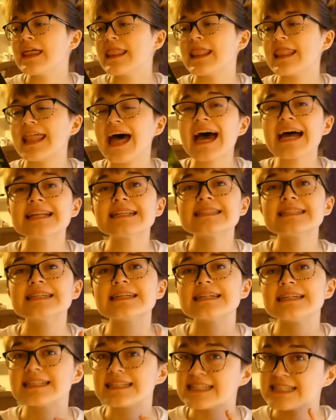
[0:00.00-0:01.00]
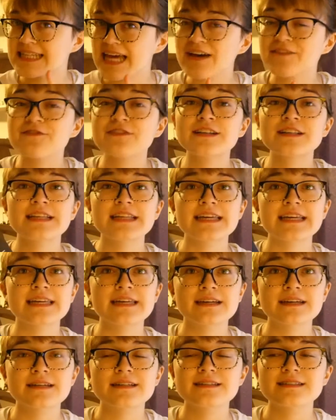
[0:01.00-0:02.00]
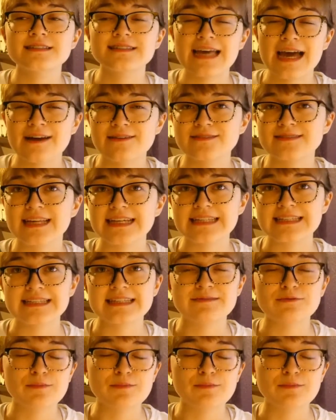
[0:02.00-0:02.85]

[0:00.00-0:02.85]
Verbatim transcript: that definitely sounds like